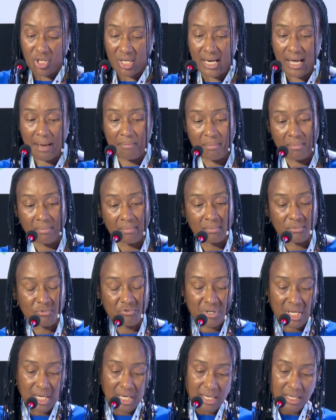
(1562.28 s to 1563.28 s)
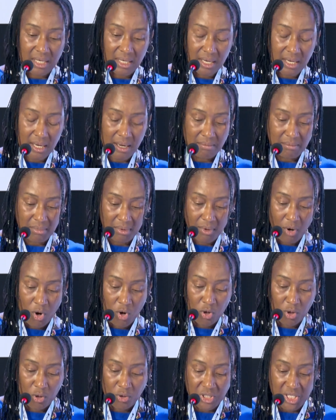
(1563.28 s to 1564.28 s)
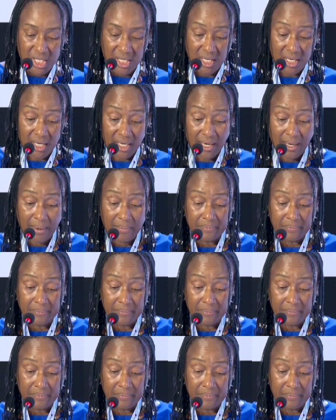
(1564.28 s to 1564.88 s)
and I'm really concluding here,